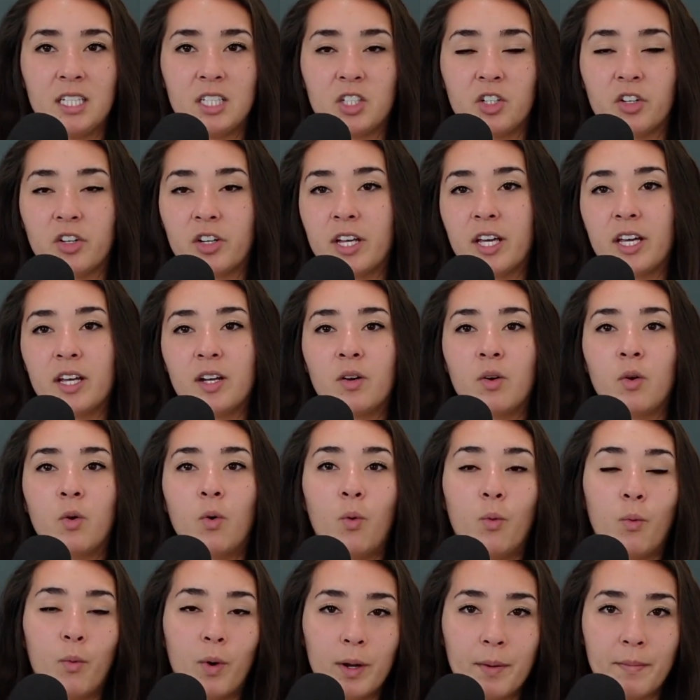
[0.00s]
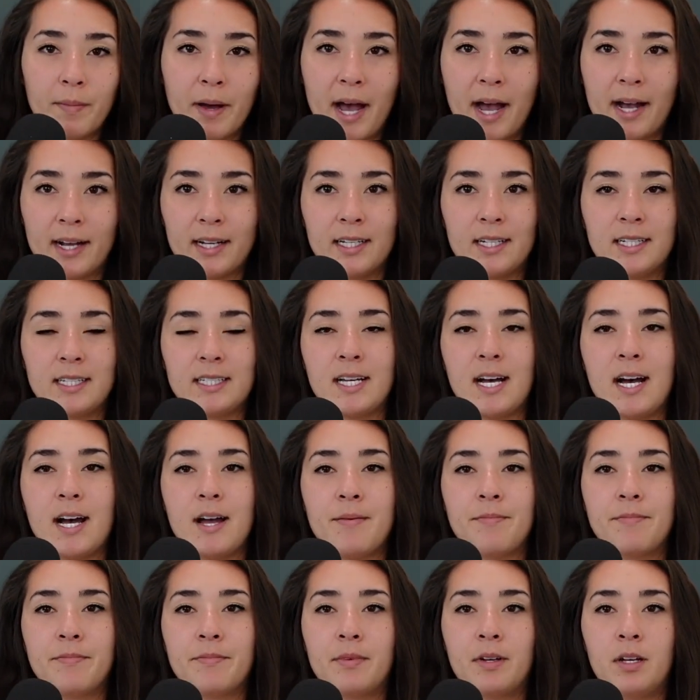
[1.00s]
took it one bag at a
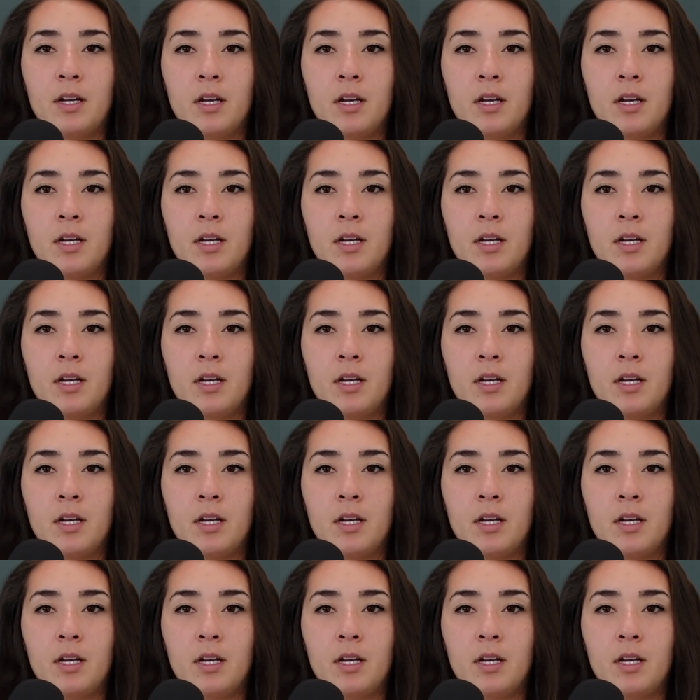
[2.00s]
time,